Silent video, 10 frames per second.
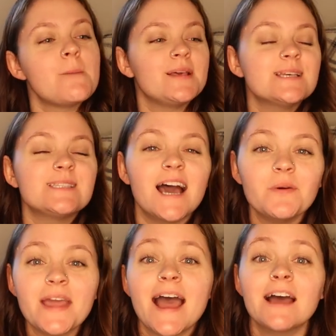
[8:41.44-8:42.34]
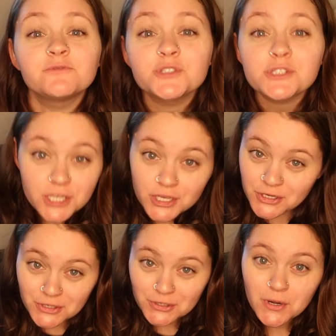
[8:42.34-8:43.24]
because now we have
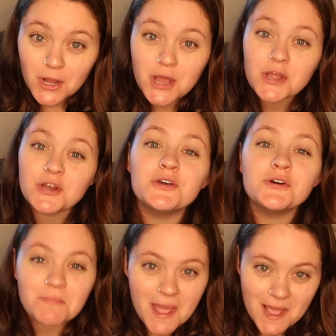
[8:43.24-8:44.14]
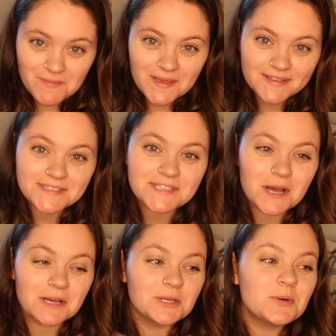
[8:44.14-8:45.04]
two new babies
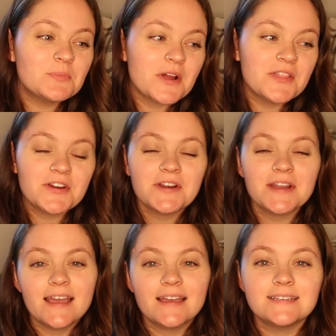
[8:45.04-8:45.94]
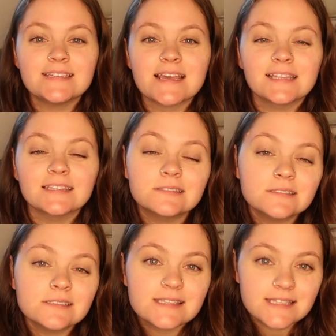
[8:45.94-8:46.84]
a little brother and a
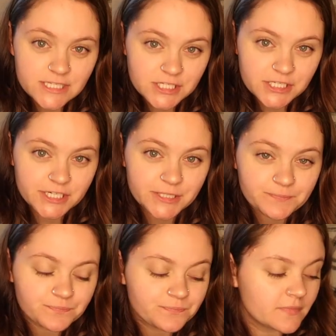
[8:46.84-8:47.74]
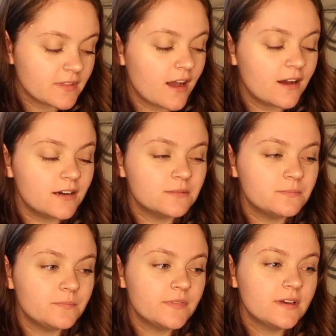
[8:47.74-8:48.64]
little sister
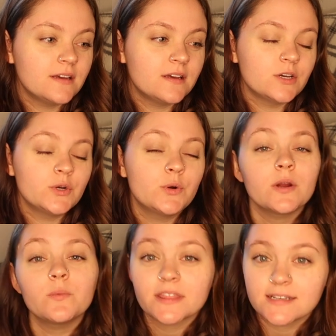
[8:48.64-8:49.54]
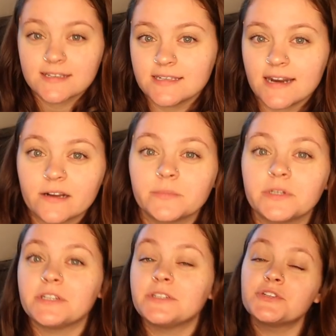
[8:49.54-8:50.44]
um, who are with us now I'm
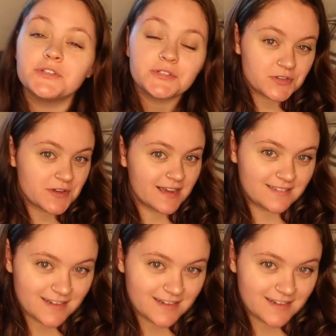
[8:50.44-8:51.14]
going to introduce you guys